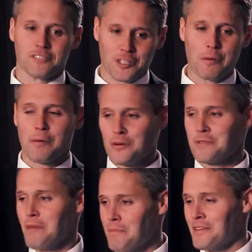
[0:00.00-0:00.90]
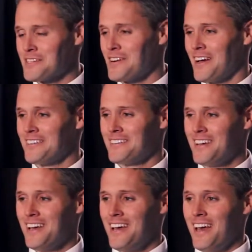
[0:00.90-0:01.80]
To propose amendments, right?
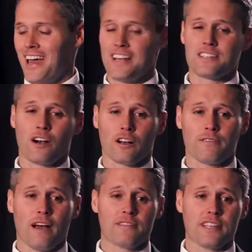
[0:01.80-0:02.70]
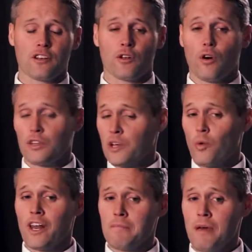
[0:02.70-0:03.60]
And does Article 5 say no, only
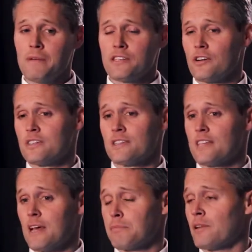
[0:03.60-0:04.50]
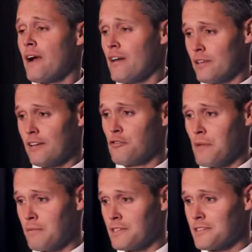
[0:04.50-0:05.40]
one amendment, or does it say a plurality of
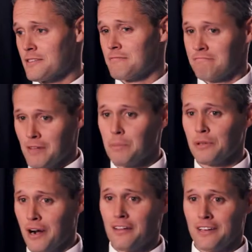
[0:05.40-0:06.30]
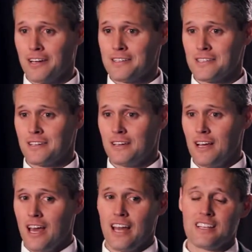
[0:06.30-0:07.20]
amendments? A plurality, doesn't it?
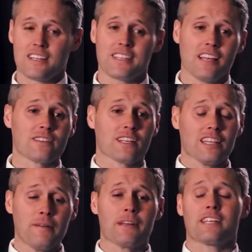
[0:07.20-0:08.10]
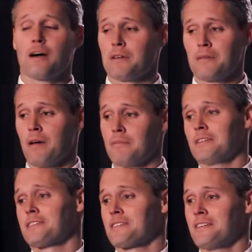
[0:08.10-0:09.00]
And does it say there's a limit to how many
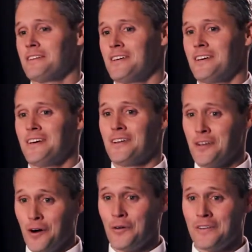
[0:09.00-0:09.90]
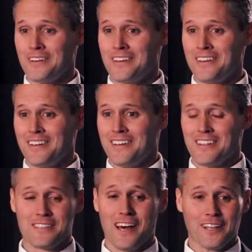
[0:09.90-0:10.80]
amendments? No,
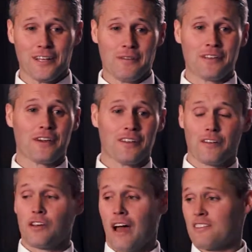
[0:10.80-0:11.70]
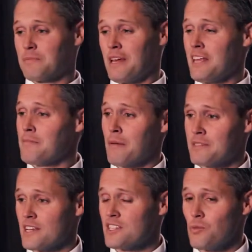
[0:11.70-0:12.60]
there's not a limit. You can have as many
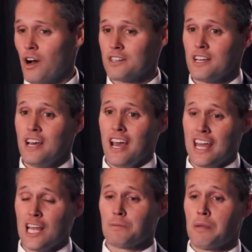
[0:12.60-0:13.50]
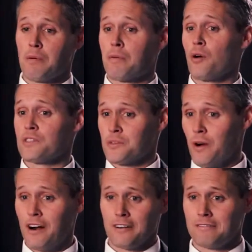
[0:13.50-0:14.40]
amendments as you want, and they'll be proposed
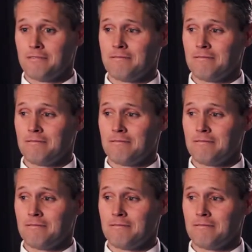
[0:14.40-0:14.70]
where?